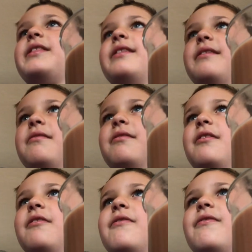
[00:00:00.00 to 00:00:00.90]
I don't know
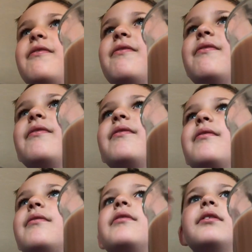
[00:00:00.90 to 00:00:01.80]
who's the better actor.
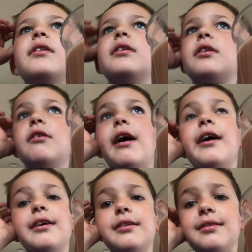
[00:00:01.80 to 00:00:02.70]
I've never. No,
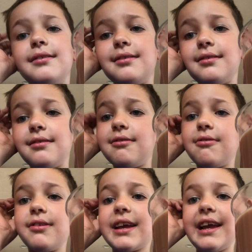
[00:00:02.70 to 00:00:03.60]
you'll have to audition for
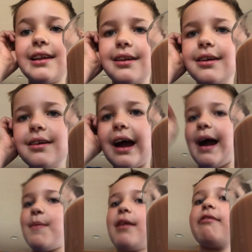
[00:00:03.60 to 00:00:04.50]
the part, you know.
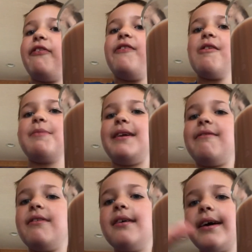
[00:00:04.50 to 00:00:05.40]
I'm actually filming.
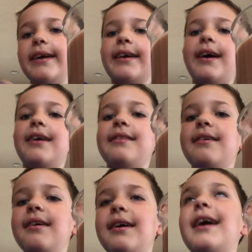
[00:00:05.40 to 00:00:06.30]
Hi, guys.
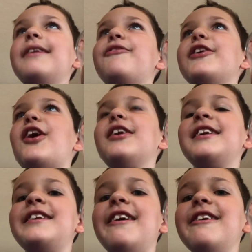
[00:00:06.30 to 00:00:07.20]
I forgot
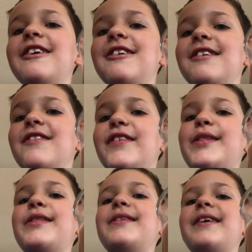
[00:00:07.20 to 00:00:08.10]
to tell you, this
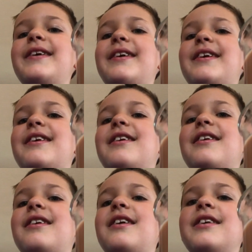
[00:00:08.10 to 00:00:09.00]
is
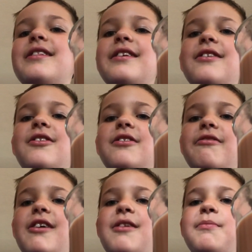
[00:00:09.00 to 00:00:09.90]
a Hudson on a
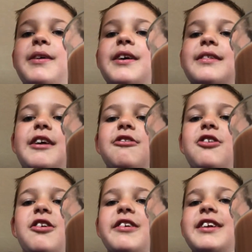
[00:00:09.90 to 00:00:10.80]
rampage. They'll
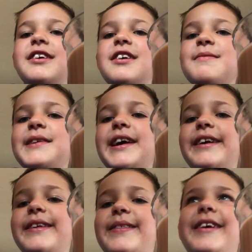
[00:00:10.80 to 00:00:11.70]
call it
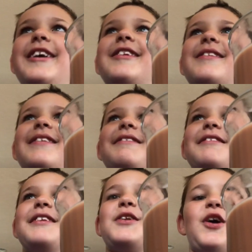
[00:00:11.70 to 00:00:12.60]
behind the scenes. We're
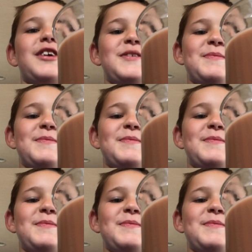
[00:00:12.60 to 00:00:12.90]
just talking about it.